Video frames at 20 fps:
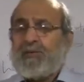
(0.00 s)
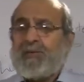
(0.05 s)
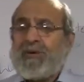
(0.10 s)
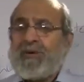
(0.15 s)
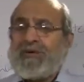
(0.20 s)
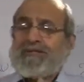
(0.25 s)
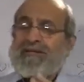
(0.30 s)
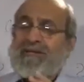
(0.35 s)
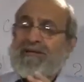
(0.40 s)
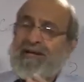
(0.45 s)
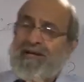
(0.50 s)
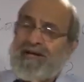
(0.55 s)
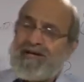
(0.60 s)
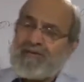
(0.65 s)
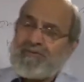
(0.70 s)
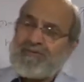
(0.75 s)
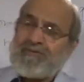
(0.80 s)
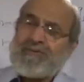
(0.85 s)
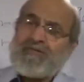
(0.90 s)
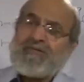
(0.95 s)
when the
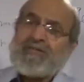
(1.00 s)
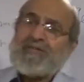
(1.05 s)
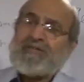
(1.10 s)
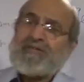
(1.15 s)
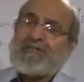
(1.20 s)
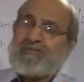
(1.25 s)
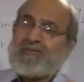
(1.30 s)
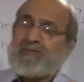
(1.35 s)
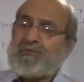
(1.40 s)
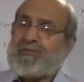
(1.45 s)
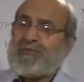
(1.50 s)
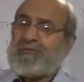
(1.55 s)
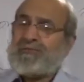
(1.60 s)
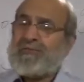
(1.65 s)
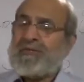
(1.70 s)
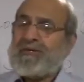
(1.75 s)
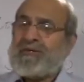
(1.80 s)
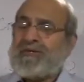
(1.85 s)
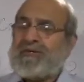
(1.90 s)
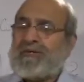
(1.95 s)
noun is to
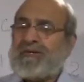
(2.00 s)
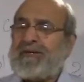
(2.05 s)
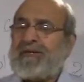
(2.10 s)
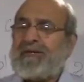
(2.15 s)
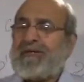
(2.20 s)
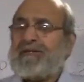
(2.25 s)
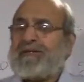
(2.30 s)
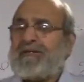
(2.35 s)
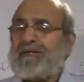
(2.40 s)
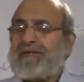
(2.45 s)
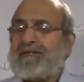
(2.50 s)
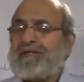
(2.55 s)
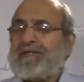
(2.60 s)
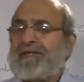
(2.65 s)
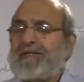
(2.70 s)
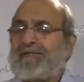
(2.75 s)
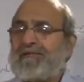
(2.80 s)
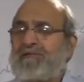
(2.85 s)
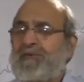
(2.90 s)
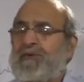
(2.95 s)
appear in the